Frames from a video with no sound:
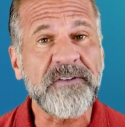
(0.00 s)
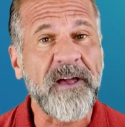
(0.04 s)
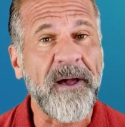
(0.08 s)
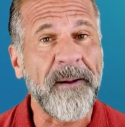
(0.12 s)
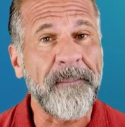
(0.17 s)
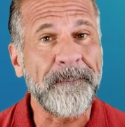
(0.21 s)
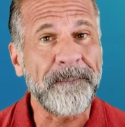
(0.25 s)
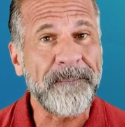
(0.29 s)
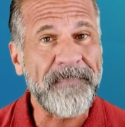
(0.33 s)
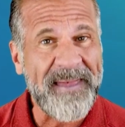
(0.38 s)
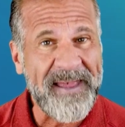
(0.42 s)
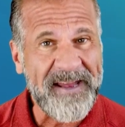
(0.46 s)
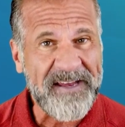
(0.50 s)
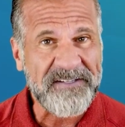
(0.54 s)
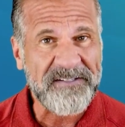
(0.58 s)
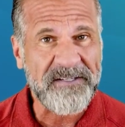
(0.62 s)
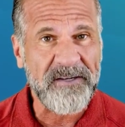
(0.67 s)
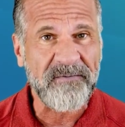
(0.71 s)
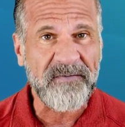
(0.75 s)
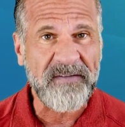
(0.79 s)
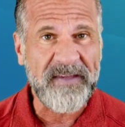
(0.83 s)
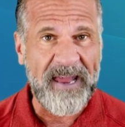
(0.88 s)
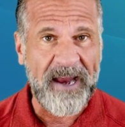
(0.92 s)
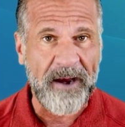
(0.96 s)
a mix
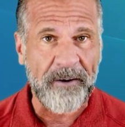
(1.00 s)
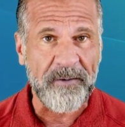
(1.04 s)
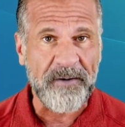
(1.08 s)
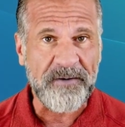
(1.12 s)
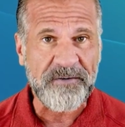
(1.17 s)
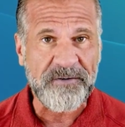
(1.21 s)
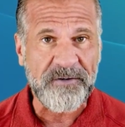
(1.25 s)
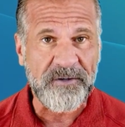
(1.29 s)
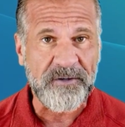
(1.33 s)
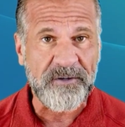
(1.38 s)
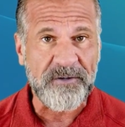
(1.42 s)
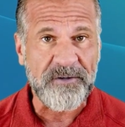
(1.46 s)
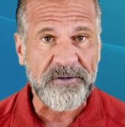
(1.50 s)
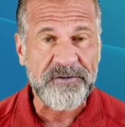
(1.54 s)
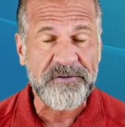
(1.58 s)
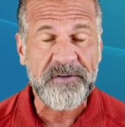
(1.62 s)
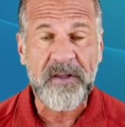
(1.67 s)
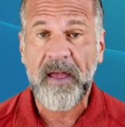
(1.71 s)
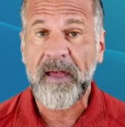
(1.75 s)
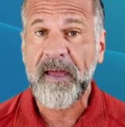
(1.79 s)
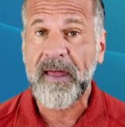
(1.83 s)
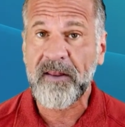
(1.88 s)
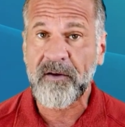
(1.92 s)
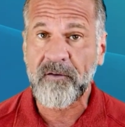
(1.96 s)
of characters,
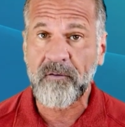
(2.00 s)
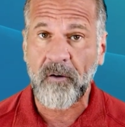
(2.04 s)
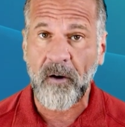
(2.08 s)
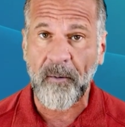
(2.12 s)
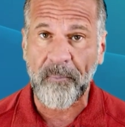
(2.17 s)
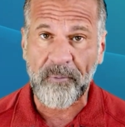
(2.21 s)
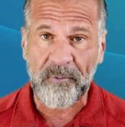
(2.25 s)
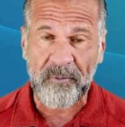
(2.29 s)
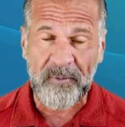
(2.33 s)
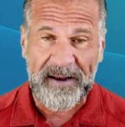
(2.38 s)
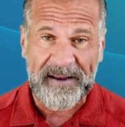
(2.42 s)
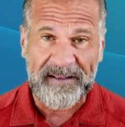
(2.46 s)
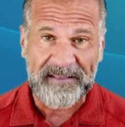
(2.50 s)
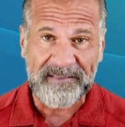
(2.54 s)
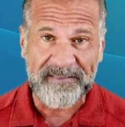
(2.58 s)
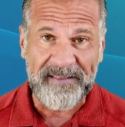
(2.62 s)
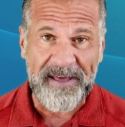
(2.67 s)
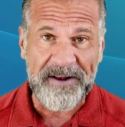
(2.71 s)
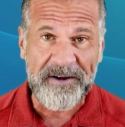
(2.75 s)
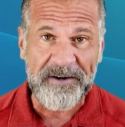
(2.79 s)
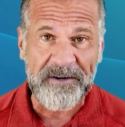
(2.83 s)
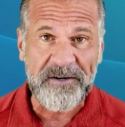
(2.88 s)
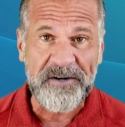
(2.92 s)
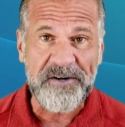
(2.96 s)
incorporate
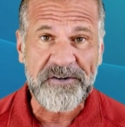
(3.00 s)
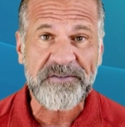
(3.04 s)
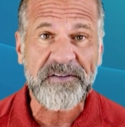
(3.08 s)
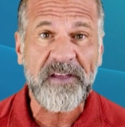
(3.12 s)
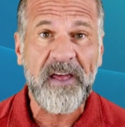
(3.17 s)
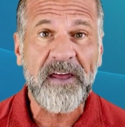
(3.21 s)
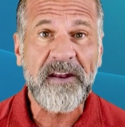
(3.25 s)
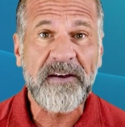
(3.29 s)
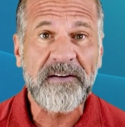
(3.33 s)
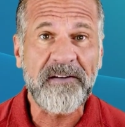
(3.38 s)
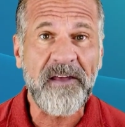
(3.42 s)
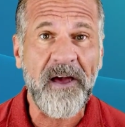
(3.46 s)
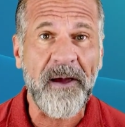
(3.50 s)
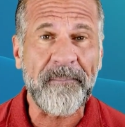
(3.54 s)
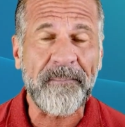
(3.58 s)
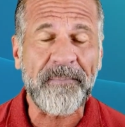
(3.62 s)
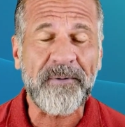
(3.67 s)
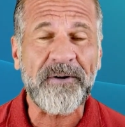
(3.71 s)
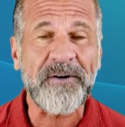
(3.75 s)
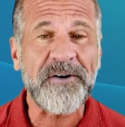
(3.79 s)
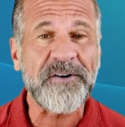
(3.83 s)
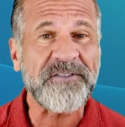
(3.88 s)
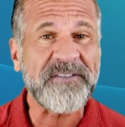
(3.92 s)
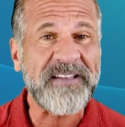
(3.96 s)
letters,
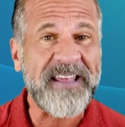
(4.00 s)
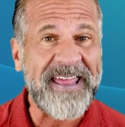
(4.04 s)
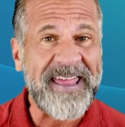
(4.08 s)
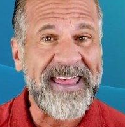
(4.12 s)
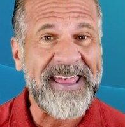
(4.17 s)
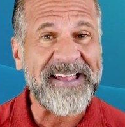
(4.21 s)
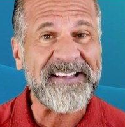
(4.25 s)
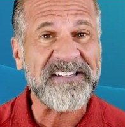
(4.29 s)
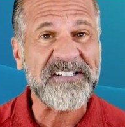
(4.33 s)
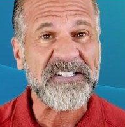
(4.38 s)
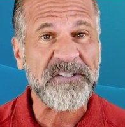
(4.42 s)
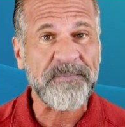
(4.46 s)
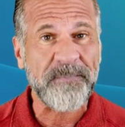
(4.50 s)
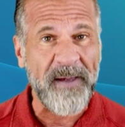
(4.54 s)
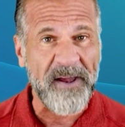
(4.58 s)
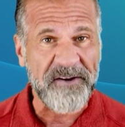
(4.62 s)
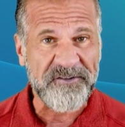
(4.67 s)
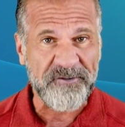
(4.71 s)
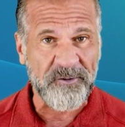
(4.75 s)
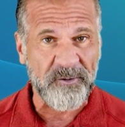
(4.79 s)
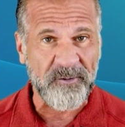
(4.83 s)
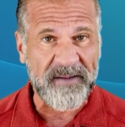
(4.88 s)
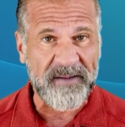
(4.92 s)
numbers, and special